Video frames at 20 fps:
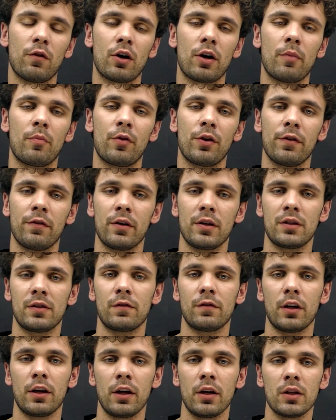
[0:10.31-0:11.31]
our previous
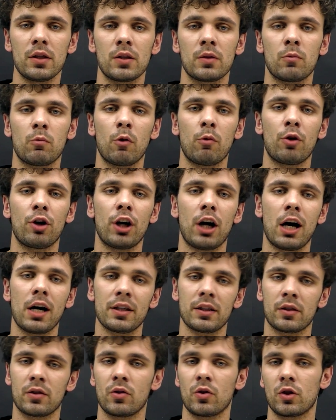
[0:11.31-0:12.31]
videos, we were
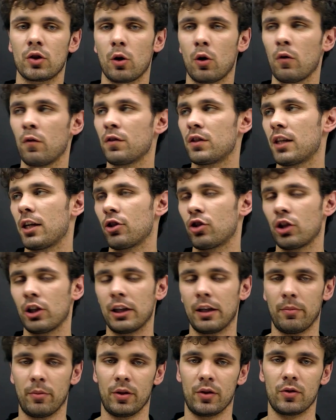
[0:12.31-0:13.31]
asked to solve such a
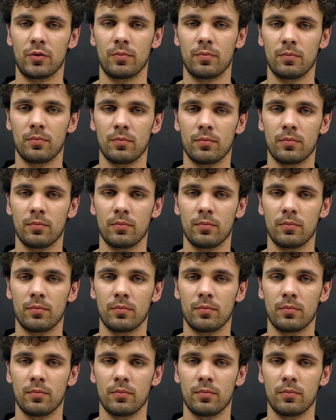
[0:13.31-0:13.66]
limit.